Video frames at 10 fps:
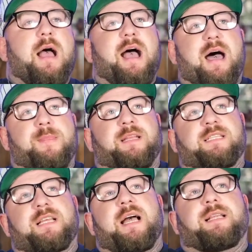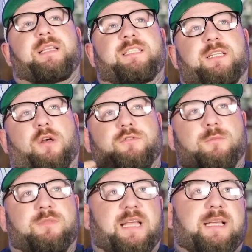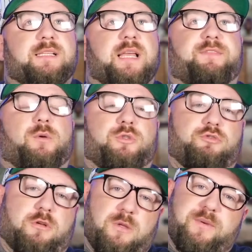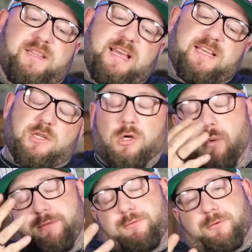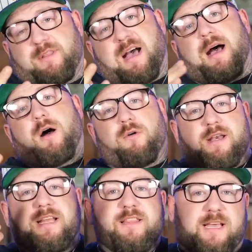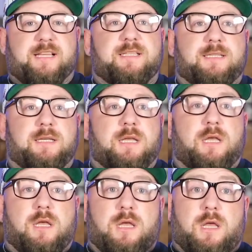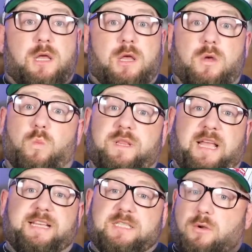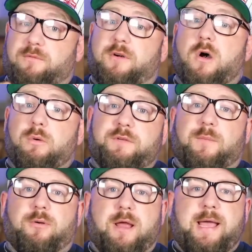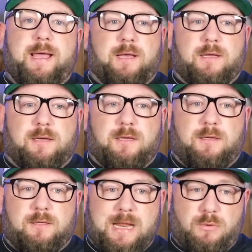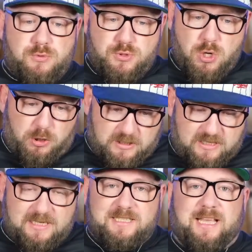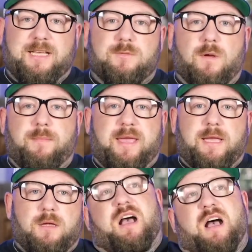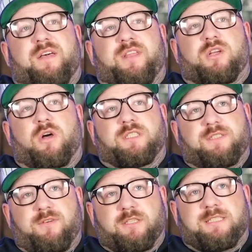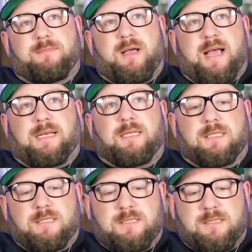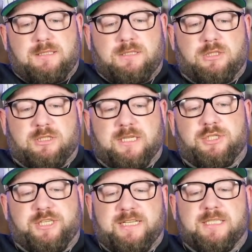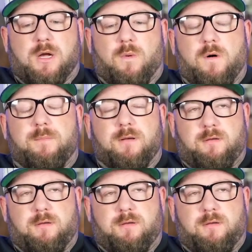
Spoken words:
And then he started listing off some things that if you were struggling with this or going through that or any of this, we'd like you to come forward for prayer. Now, none of these things were me. And then I got this voice in my head. It just said, you need to go up.